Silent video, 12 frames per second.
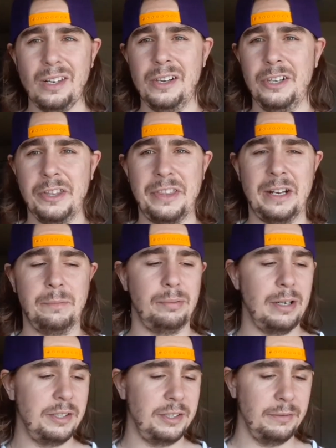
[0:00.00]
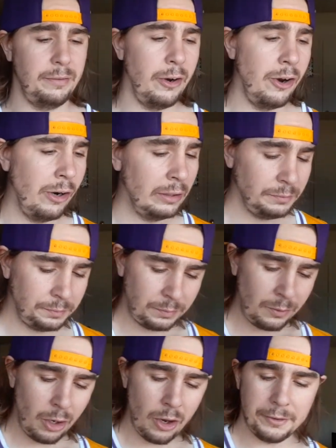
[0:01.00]
not that impressive.
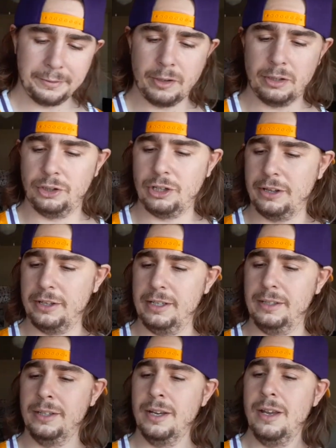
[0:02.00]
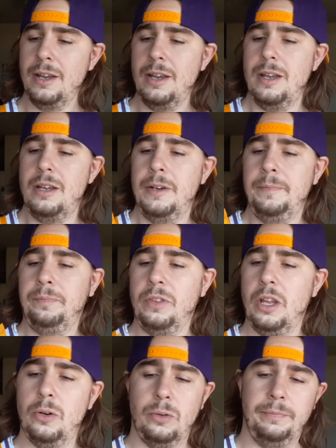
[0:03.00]
Go ahead and try these.
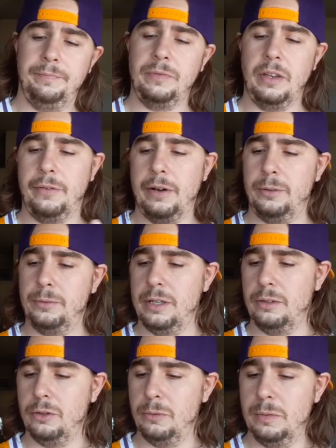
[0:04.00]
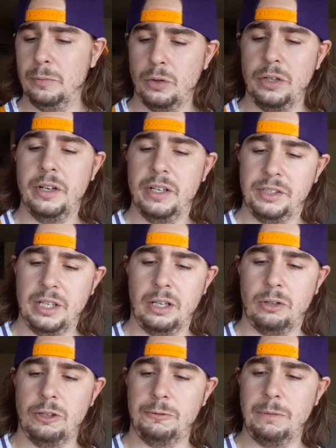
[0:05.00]
Oh, if I'd have read a little bit more, it does say
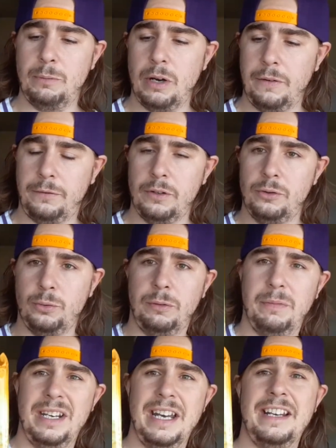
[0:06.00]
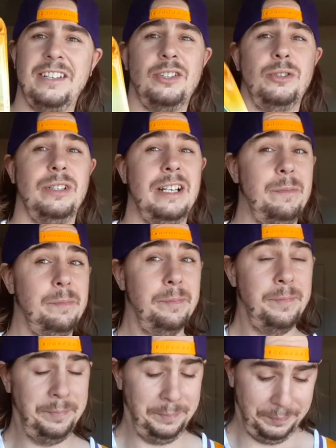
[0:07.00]
crispy wafers with banana cream.
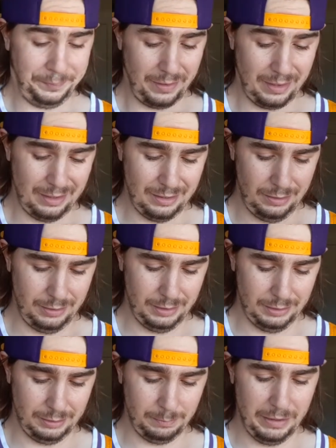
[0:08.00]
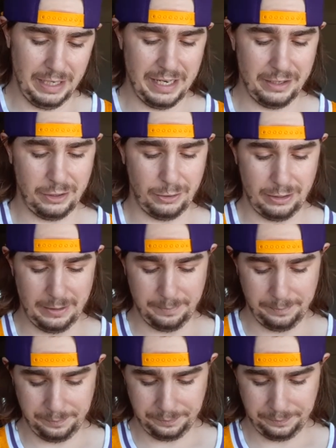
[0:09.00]
Ugh, banana cream.